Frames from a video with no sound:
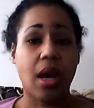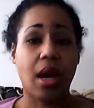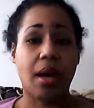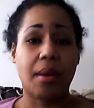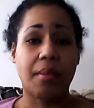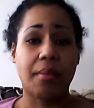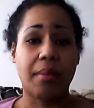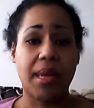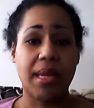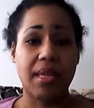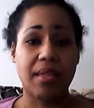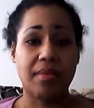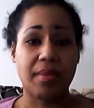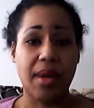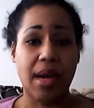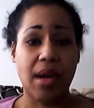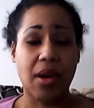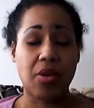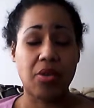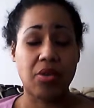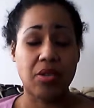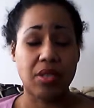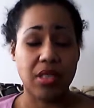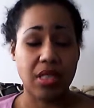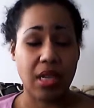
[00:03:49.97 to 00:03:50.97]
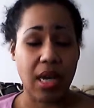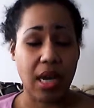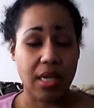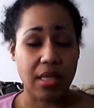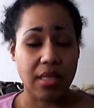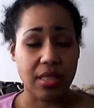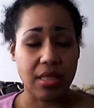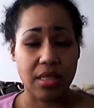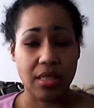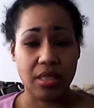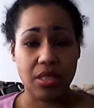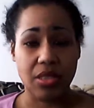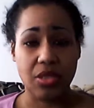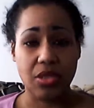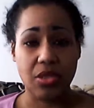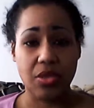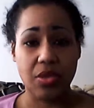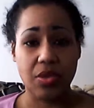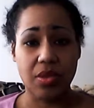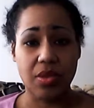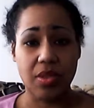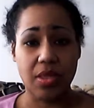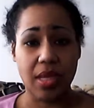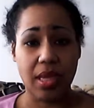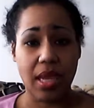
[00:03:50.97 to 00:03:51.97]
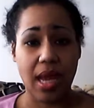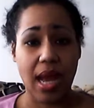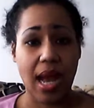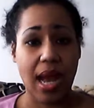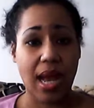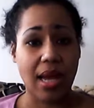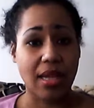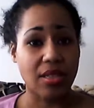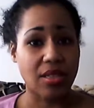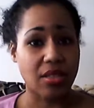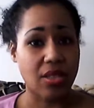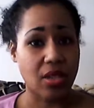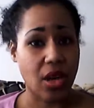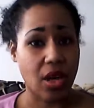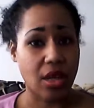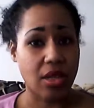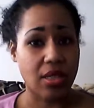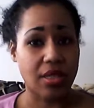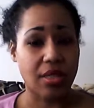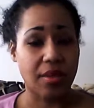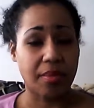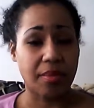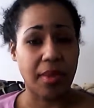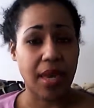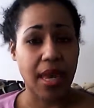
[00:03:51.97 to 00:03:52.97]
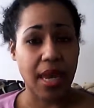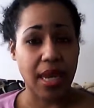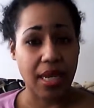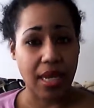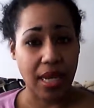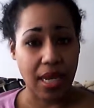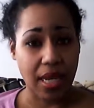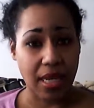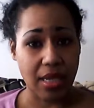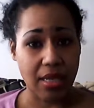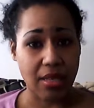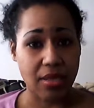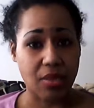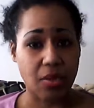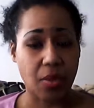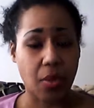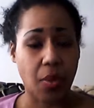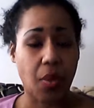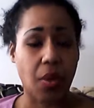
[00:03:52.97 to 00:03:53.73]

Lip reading: I made my own sauces using hot sauce and mayonnaise,